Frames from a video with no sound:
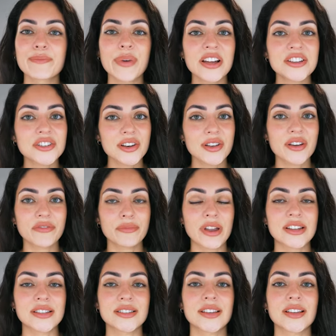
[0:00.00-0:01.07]
Bachelor of
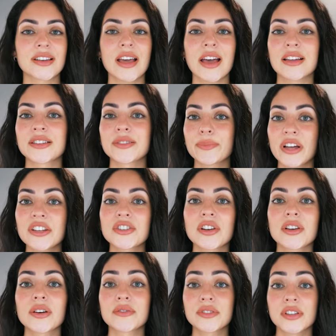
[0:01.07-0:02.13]
Medicine and
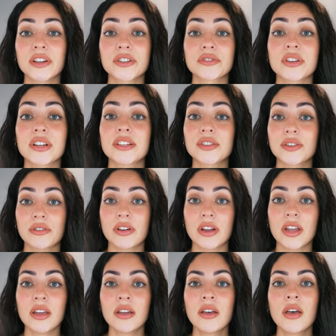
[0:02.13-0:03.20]
Bachelor of Surgery
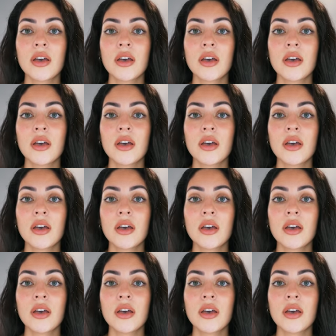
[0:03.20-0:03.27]
degree,